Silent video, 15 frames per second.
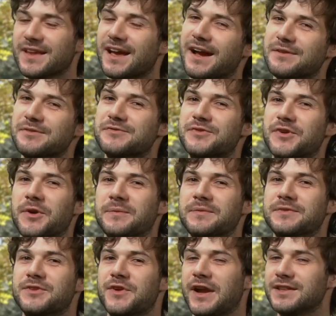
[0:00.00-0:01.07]
I'm
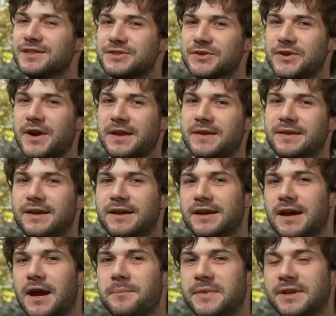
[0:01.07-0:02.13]
from Trento and
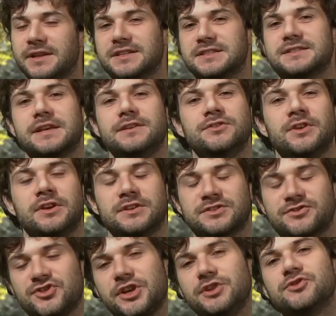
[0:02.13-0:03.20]
I'm an
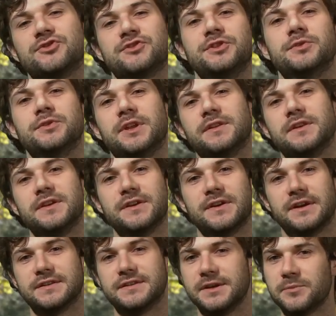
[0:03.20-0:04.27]
exchange student
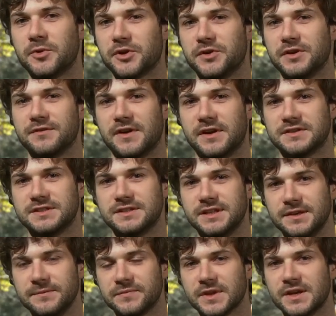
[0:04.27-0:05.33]
here at Tilburg
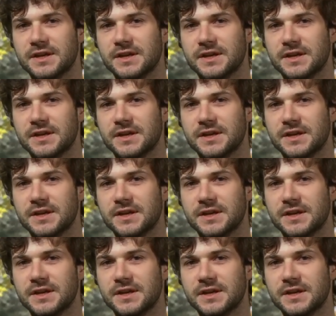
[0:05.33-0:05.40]
University.